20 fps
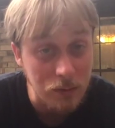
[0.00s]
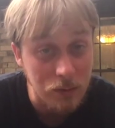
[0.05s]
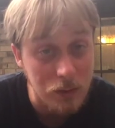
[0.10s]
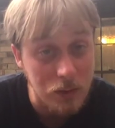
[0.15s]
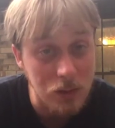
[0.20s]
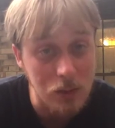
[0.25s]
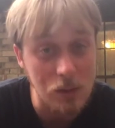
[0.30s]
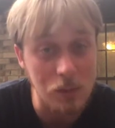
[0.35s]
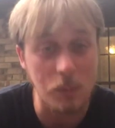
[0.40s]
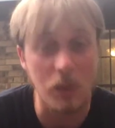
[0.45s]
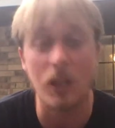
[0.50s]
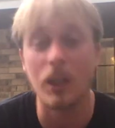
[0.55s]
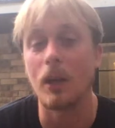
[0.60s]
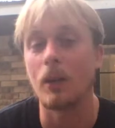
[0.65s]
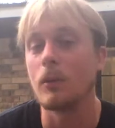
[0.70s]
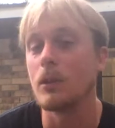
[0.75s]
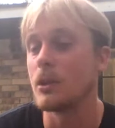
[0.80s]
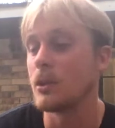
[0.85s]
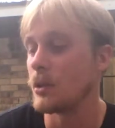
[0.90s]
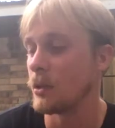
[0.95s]
Excuse my
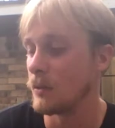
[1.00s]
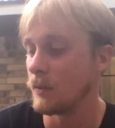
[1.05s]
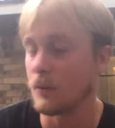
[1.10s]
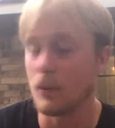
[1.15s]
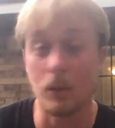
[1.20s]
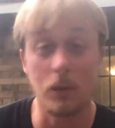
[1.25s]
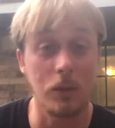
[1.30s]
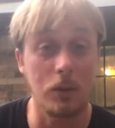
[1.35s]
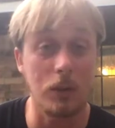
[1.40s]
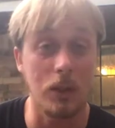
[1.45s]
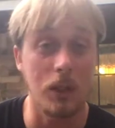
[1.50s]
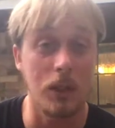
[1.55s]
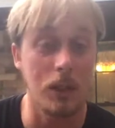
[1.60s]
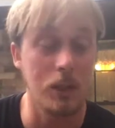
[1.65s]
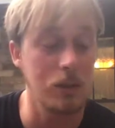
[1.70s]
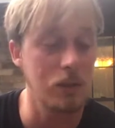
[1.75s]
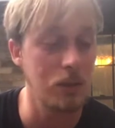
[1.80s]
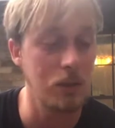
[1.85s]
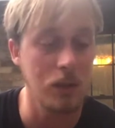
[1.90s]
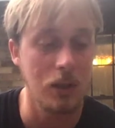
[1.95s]
language for the little
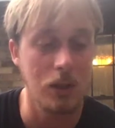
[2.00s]
kids.